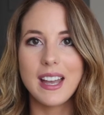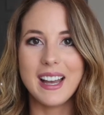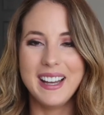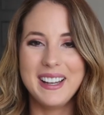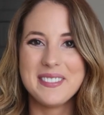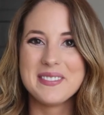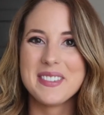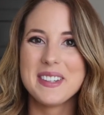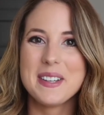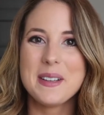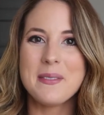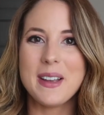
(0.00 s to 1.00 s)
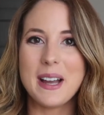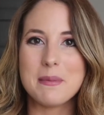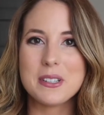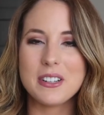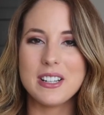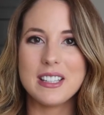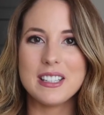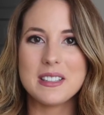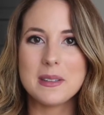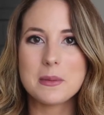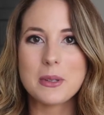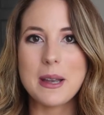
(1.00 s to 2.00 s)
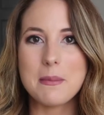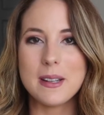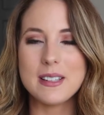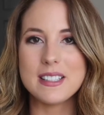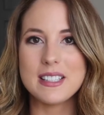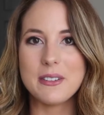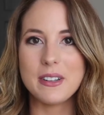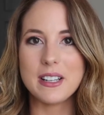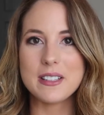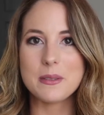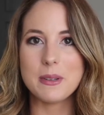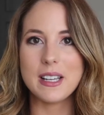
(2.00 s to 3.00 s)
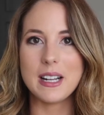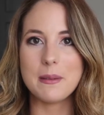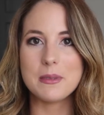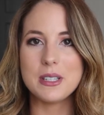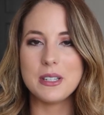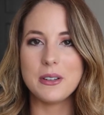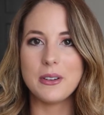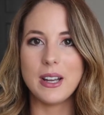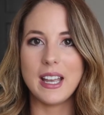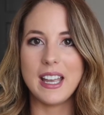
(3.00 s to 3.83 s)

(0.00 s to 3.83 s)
But yeah, be sure to hit the subscribe button to see what else we get up to,